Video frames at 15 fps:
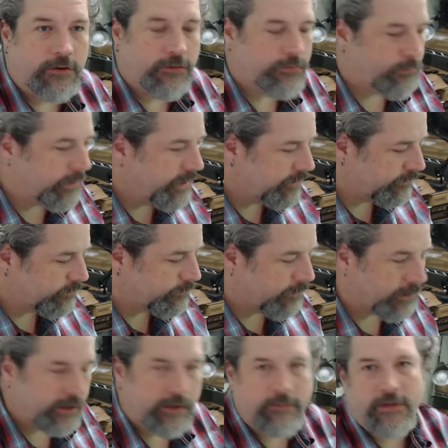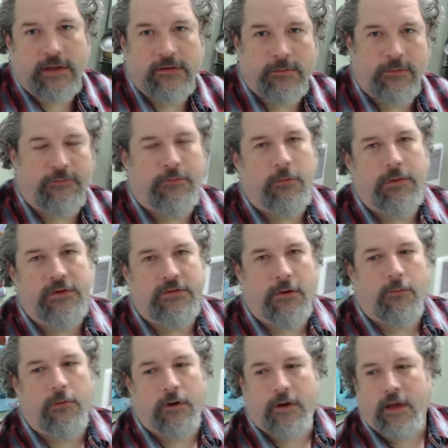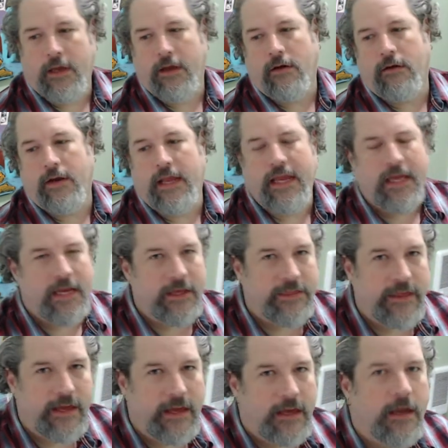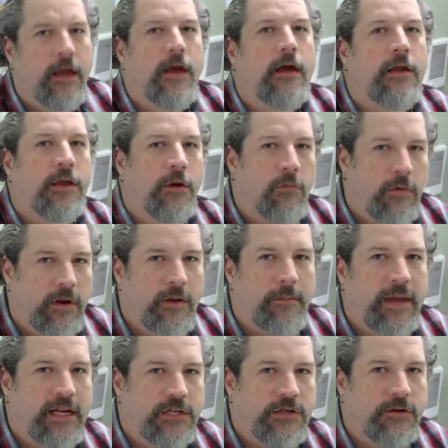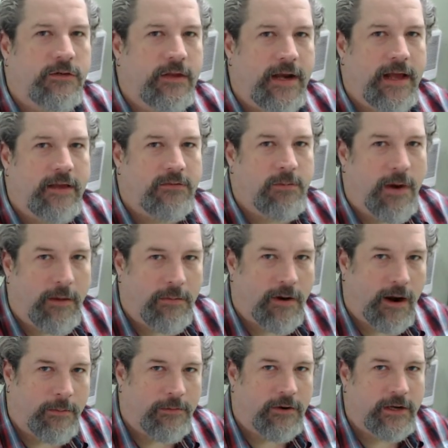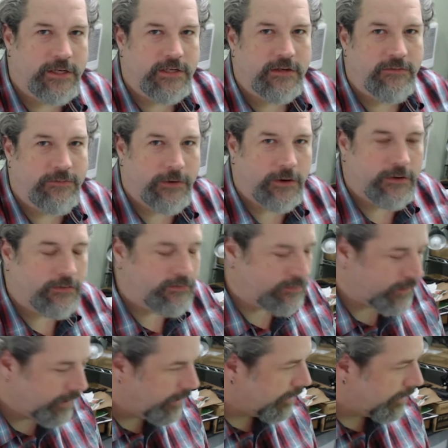3 is working, because before we start working on anything, you want to make sure that it has proper operation first.